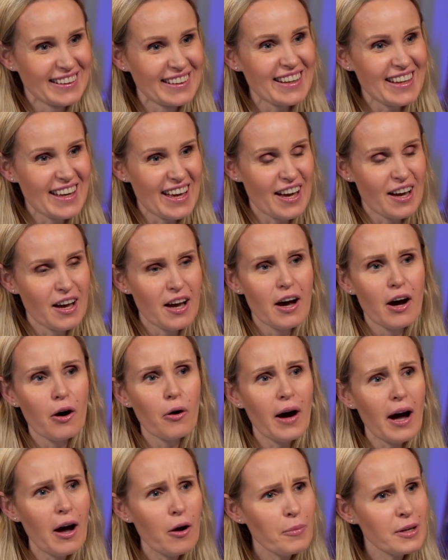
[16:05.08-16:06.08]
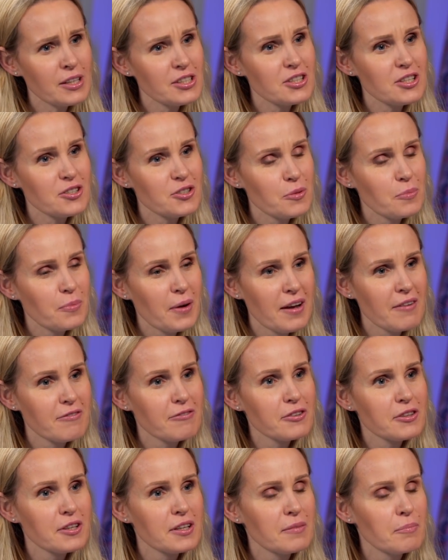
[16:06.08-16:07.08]
Yeah. How much did you pay
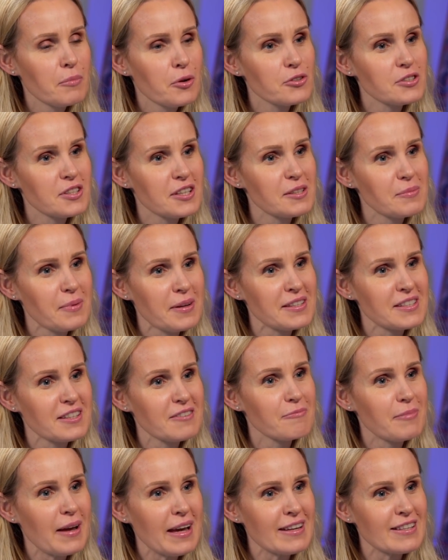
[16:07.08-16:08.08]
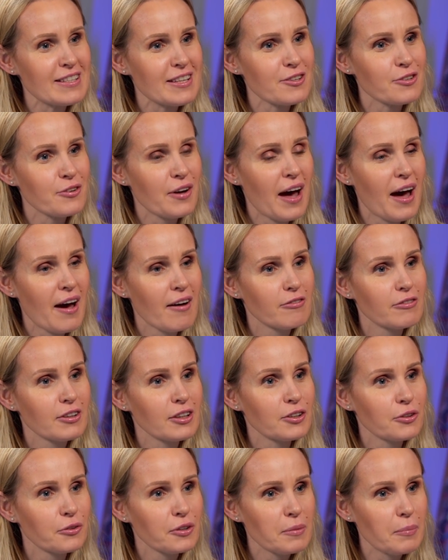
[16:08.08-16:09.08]
for the most expensive painting you have
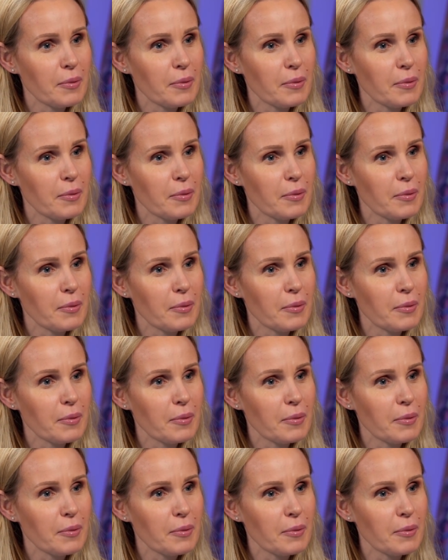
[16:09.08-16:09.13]
in your